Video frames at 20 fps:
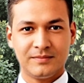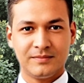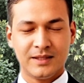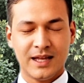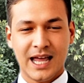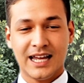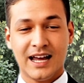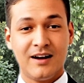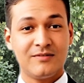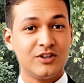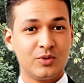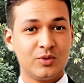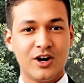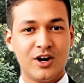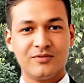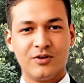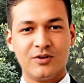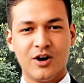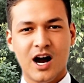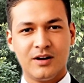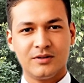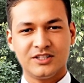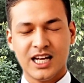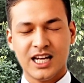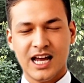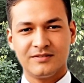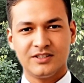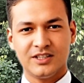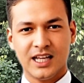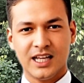And every 24 hours
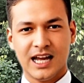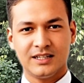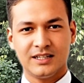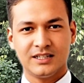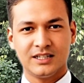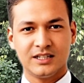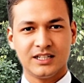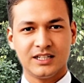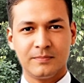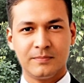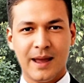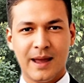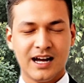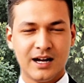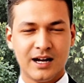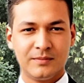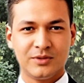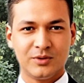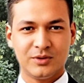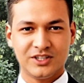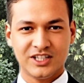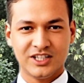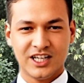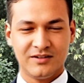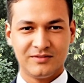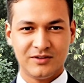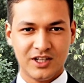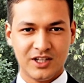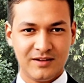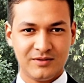after that until it's back up to a
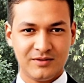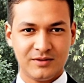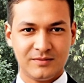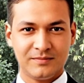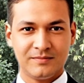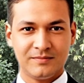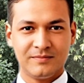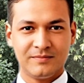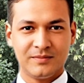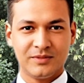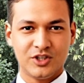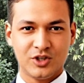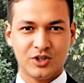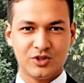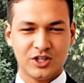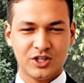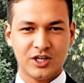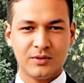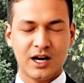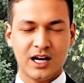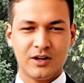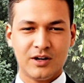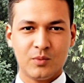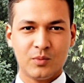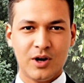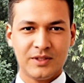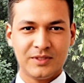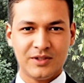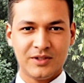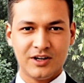safer level, usually around a
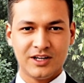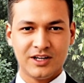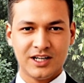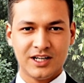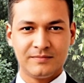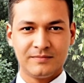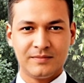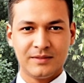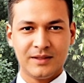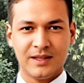130.